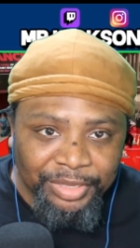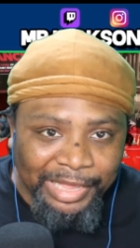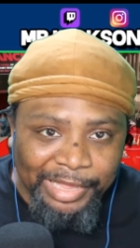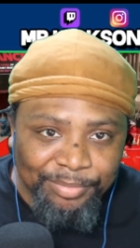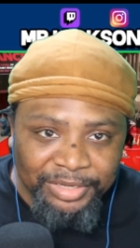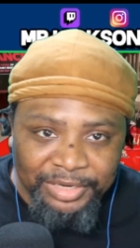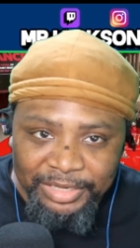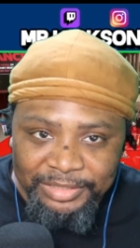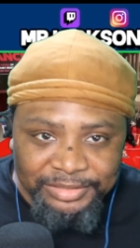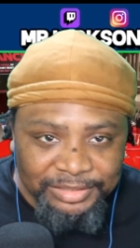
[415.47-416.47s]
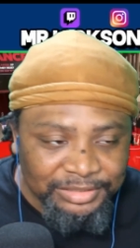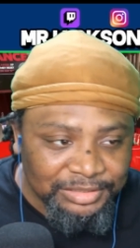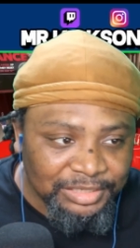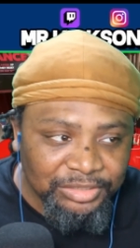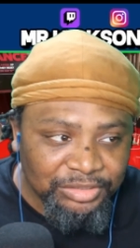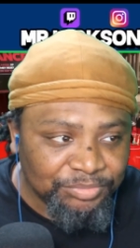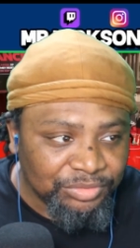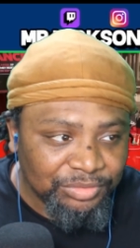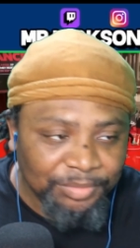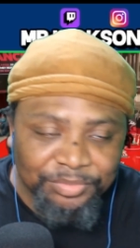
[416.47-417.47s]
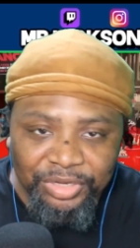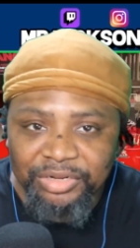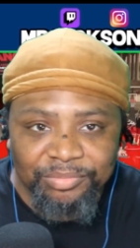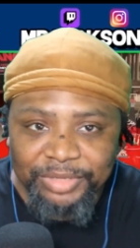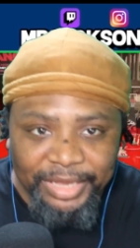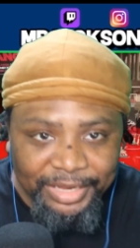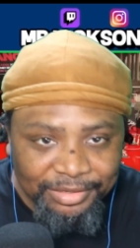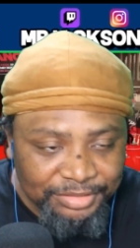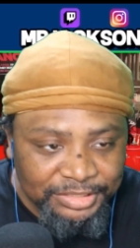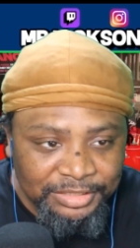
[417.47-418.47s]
Y'all. I ain't played none of the seasons, none of them, none of them games.